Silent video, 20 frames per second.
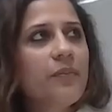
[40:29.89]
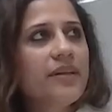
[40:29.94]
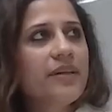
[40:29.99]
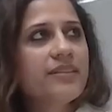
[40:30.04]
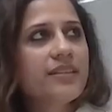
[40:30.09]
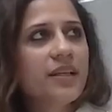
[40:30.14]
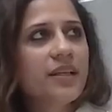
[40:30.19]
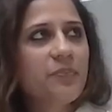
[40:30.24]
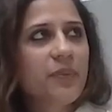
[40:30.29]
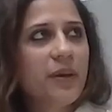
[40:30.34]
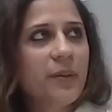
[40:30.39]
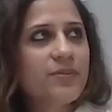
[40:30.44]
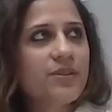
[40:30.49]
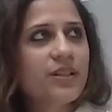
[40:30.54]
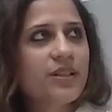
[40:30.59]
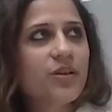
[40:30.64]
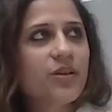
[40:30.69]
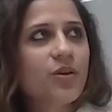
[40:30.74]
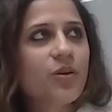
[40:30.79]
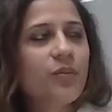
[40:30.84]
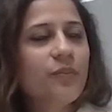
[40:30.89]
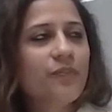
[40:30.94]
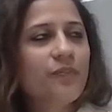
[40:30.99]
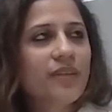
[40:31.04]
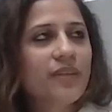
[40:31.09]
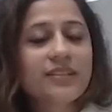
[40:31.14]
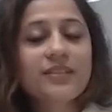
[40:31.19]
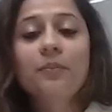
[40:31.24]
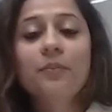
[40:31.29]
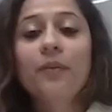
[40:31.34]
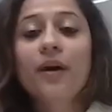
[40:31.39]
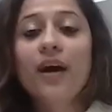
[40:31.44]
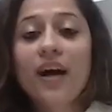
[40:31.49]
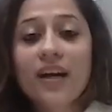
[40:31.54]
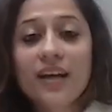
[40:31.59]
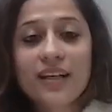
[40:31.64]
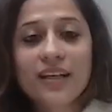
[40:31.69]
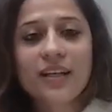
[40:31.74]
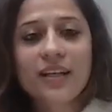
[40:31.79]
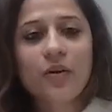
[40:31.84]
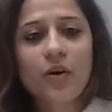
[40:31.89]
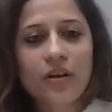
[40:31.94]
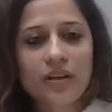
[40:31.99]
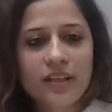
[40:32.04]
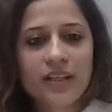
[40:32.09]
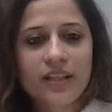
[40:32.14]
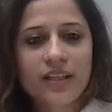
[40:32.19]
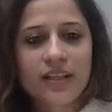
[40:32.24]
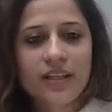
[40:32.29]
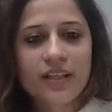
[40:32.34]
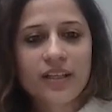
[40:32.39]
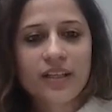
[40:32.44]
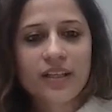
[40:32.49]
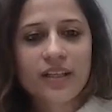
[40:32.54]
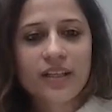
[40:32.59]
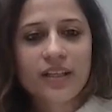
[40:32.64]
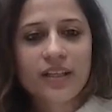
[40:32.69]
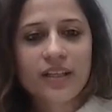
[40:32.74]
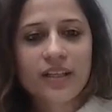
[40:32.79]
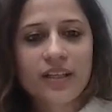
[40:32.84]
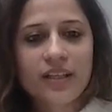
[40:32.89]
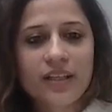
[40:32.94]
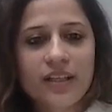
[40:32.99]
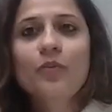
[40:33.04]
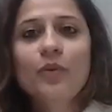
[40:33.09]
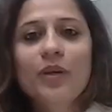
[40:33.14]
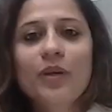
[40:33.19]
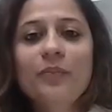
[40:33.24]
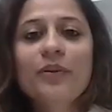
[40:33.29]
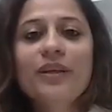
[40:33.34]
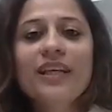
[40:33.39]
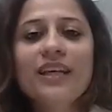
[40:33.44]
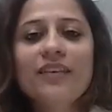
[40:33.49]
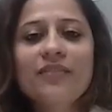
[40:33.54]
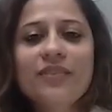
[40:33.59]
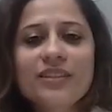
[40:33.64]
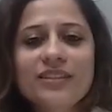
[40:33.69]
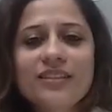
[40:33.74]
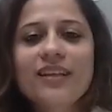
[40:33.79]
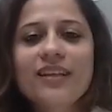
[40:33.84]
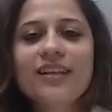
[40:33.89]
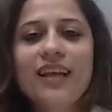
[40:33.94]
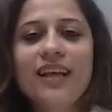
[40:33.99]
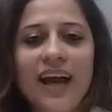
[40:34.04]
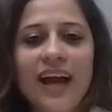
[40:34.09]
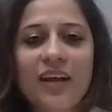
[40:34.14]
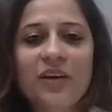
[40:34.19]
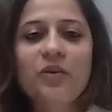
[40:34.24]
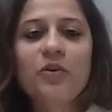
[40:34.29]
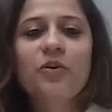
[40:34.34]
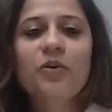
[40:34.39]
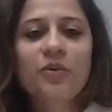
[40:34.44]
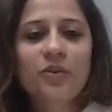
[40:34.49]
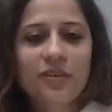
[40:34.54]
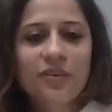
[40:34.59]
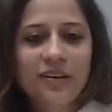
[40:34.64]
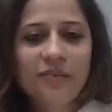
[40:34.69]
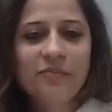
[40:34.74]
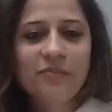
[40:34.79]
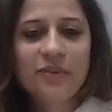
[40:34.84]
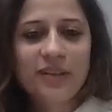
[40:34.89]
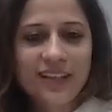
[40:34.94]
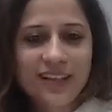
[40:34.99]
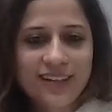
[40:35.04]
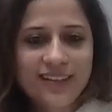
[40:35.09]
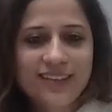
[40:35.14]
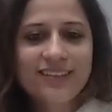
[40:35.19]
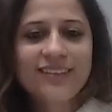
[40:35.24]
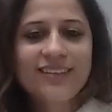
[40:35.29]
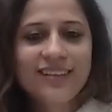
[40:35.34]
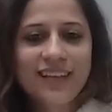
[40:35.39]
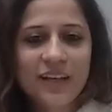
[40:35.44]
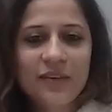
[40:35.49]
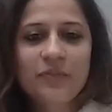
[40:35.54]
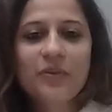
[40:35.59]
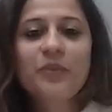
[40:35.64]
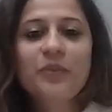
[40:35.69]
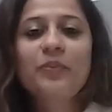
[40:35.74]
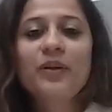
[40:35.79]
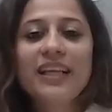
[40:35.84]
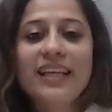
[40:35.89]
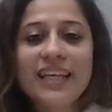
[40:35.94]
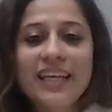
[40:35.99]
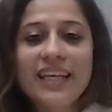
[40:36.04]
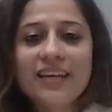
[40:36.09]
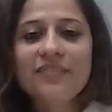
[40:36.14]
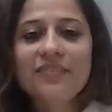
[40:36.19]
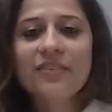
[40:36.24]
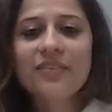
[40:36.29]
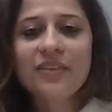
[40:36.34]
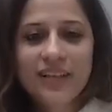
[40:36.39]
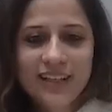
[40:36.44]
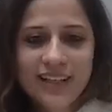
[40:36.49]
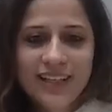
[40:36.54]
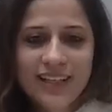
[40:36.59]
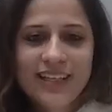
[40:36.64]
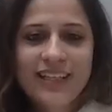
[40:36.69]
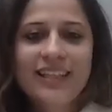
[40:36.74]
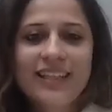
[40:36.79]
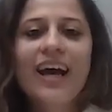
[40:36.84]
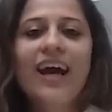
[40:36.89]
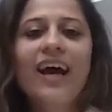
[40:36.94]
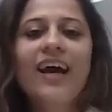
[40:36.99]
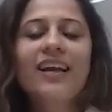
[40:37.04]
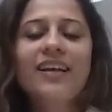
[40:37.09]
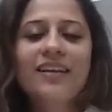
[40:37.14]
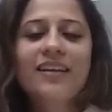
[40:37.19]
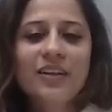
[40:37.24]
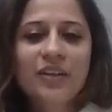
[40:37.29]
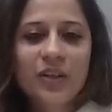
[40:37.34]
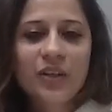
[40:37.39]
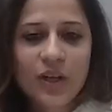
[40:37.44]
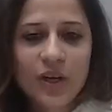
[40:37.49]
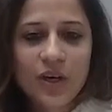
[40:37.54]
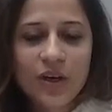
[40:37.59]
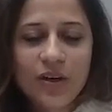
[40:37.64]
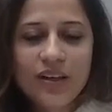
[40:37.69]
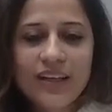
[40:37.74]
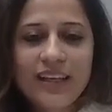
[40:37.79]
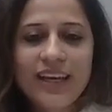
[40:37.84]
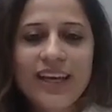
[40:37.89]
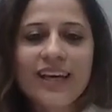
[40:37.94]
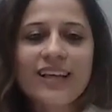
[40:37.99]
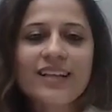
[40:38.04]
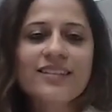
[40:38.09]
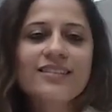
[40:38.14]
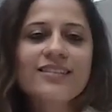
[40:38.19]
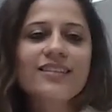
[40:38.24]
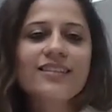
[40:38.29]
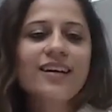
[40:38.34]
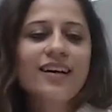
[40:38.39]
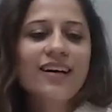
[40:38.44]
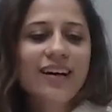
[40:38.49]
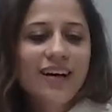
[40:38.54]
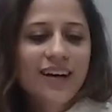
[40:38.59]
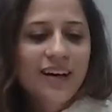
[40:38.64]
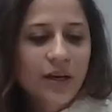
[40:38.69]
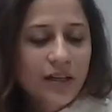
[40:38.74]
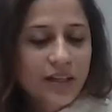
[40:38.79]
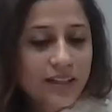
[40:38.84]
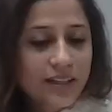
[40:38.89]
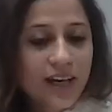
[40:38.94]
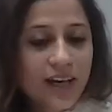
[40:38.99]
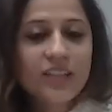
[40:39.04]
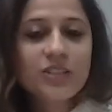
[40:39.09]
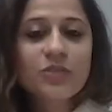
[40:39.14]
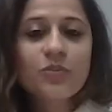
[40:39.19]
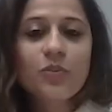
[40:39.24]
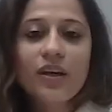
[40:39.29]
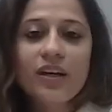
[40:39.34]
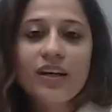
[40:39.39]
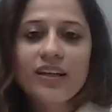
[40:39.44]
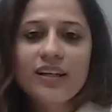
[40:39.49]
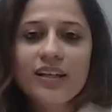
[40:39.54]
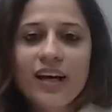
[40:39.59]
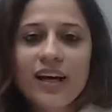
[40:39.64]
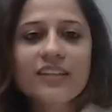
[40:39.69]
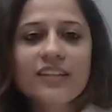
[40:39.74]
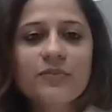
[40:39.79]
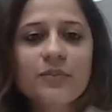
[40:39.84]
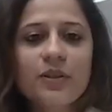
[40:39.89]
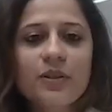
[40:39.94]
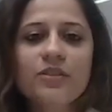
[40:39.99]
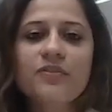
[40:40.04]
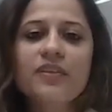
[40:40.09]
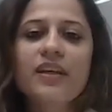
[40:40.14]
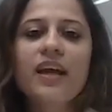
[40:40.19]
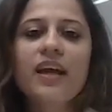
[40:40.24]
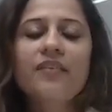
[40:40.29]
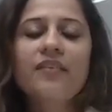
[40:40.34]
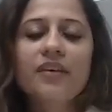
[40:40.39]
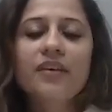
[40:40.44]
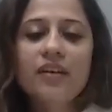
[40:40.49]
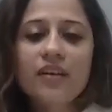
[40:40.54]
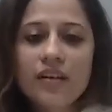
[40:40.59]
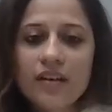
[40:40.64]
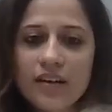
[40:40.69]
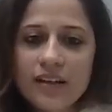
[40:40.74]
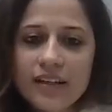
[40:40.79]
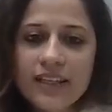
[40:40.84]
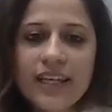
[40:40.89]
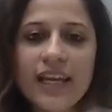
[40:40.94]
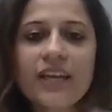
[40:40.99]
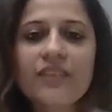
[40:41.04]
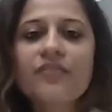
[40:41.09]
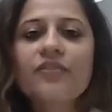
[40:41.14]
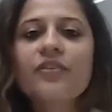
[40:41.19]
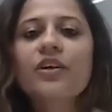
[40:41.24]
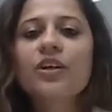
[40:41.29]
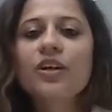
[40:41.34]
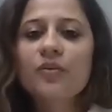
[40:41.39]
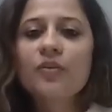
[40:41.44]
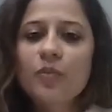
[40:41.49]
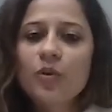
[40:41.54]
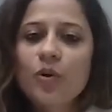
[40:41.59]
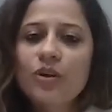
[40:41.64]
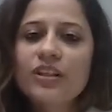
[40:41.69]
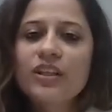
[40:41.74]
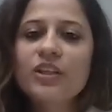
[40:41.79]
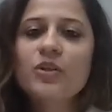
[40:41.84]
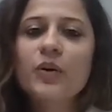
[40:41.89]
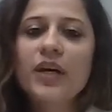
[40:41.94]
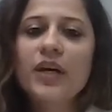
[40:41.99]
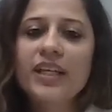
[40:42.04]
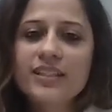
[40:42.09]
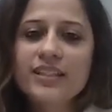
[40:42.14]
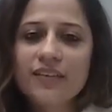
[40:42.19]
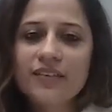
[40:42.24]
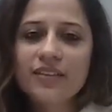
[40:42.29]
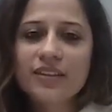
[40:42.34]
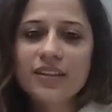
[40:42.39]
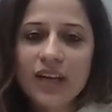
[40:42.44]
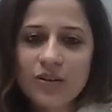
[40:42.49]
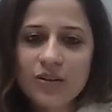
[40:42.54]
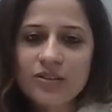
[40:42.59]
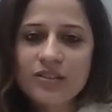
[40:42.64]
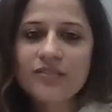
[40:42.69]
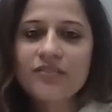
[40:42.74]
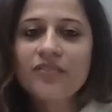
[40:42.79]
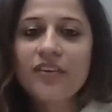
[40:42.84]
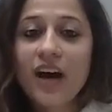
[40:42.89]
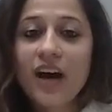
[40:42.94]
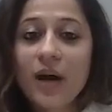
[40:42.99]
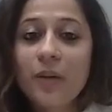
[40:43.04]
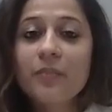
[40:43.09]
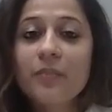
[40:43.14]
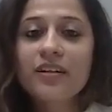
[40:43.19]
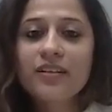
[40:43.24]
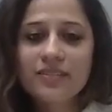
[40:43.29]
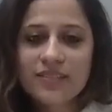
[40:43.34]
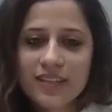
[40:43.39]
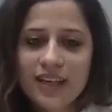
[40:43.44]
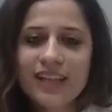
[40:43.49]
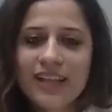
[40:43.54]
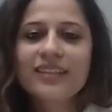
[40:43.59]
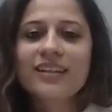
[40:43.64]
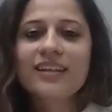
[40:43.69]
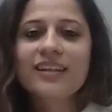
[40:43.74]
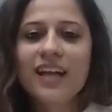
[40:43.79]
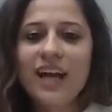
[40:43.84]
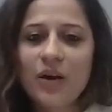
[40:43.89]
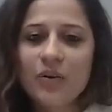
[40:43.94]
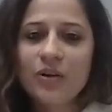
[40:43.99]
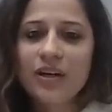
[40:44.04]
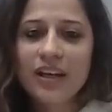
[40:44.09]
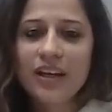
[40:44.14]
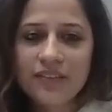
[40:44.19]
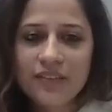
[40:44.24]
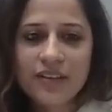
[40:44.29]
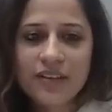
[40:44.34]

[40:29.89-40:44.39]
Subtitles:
we say PepsiCo is a marketing organization, we believe it's an agro company. Like, we believe that, Lay's does what it does because we have a network of more than 27,000 farmers at the ground level,